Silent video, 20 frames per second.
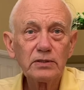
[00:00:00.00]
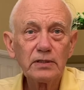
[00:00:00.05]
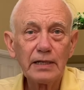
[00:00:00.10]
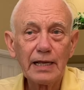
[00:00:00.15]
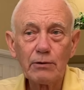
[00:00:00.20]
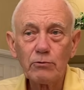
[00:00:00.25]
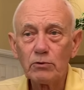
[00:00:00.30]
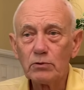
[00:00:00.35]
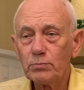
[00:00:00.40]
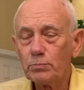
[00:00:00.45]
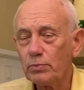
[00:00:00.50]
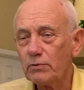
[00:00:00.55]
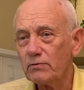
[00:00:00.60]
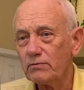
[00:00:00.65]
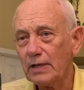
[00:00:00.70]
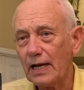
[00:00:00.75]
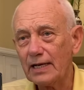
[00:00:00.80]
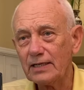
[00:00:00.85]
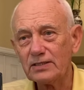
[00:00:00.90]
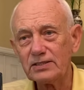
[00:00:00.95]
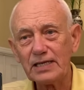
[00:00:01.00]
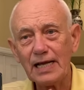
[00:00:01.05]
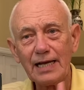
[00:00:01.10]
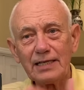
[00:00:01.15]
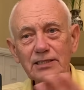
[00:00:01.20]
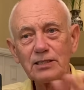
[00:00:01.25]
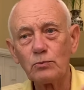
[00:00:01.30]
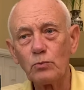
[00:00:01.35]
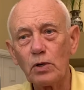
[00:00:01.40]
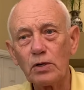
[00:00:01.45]
They will provide
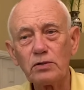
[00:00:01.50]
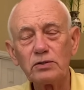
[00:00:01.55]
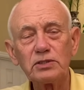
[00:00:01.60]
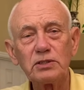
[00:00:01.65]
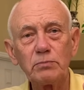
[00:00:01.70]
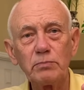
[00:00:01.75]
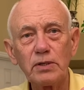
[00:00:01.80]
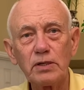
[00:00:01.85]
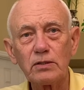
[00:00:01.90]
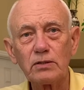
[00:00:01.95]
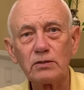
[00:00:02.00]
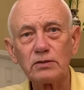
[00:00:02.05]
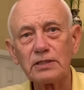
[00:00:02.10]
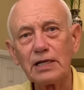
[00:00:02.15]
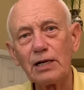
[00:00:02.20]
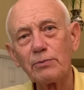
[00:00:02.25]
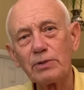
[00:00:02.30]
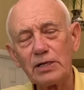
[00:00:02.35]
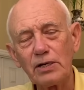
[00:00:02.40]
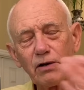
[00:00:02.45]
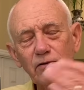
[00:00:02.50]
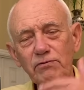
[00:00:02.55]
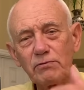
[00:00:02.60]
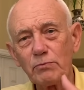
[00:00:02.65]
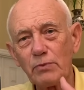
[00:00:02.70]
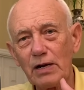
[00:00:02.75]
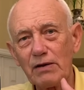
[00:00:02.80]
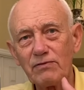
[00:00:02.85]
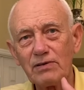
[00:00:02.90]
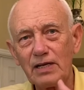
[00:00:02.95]
signs and wonders and miracles. Now, we know from
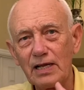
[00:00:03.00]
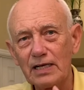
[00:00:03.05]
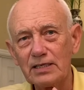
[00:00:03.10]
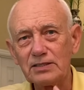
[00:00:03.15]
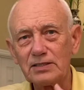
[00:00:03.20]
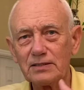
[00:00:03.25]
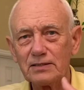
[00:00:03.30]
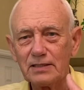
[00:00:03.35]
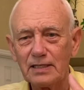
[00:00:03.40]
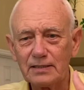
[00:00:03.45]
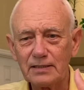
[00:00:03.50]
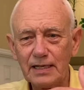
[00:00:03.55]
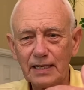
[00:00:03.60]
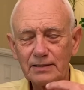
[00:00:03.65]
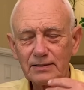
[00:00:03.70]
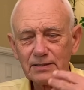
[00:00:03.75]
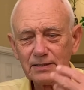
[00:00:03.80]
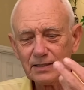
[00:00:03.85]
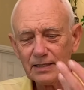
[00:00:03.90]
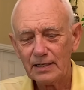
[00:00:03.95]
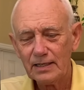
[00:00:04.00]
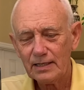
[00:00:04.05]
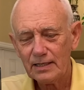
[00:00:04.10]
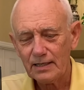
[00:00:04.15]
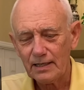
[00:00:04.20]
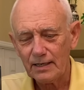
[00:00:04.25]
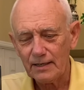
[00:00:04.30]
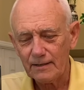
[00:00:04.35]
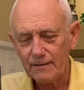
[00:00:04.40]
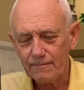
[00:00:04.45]
Revelation that that's
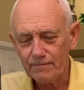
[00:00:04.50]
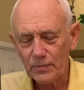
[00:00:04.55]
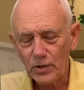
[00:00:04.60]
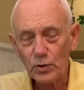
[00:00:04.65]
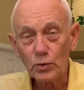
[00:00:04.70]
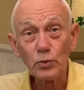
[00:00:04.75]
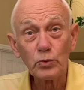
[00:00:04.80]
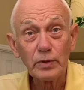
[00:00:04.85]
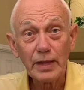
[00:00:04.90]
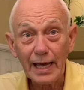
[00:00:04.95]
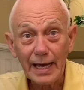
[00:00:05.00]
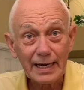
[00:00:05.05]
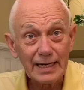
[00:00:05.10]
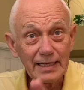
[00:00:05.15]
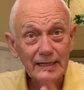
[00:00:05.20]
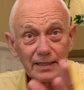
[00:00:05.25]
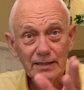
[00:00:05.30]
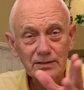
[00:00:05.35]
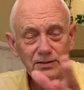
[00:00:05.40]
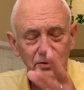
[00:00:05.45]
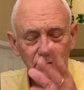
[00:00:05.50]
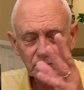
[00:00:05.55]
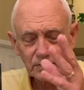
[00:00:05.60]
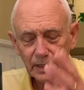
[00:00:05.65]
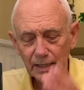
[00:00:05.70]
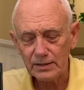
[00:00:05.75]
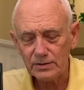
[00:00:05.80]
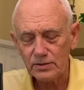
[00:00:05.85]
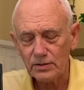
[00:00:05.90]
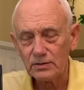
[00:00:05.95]
um, who that is, who
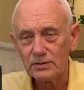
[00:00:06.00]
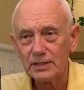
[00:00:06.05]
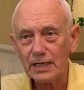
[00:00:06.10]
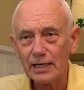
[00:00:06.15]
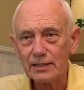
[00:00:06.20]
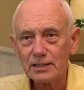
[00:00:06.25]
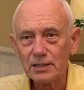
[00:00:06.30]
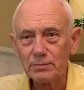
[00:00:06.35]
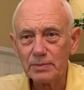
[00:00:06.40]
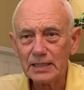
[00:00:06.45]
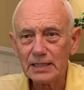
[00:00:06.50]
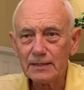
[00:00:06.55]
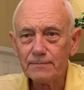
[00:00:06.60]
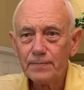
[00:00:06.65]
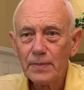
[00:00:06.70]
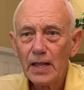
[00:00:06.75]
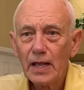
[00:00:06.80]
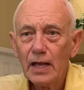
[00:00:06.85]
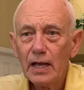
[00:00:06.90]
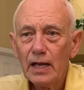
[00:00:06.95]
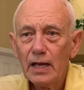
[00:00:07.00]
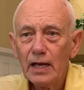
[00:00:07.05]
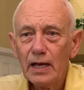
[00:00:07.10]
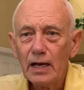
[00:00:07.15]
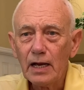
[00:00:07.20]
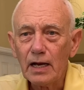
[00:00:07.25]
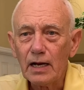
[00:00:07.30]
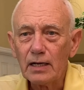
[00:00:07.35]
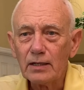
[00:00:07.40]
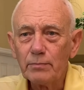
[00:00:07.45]
that turns out to be.
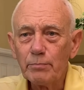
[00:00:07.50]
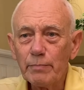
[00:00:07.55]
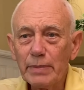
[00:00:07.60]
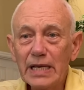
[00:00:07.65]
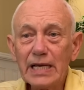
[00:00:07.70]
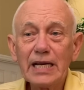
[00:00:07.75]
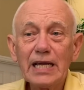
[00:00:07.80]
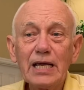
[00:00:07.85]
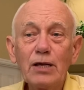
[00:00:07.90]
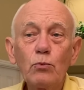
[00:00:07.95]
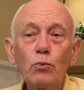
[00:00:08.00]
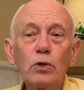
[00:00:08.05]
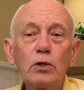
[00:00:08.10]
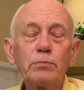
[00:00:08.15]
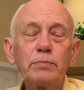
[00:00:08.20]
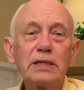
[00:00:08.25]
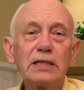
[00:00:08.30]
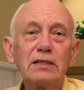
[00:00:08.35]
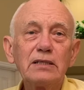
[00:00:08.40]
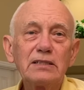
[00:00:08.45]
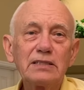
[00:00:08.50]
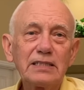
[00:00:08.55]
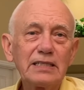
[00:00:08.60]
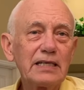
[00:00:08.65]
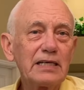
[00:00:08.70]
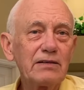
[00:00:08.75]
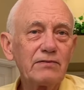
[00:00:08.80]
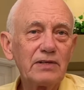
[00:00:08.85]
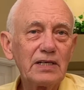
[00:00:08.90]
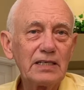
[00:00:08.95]
Uh, many will be
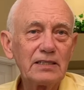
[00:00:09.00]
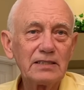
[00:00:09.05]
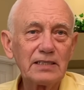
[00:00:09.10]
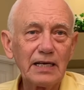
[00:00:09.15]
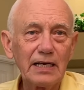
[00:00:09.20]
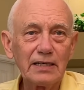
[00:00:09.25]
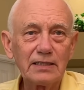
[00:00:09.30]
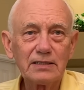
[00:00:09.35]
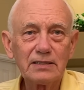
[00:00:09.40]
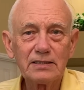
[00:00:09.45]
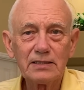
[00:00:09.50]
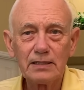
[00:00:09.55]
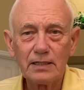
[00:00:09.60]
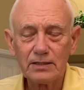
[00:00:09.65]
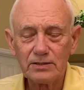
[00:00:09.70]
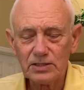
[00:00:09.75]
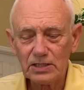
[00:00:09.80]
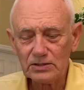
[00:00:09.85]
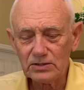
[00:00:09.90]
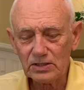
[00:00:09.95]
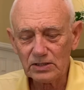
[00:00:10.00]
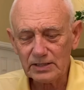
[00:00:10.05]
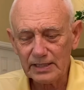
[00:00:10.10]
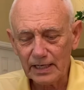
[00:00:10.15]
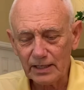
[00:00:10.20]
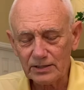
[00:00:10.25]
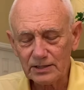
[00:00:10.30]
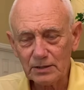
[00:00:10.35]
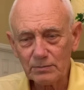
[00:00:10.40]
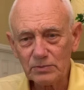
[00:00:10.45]
deceived, he says, uh, Jesus
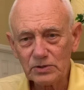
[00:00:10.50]
tells them.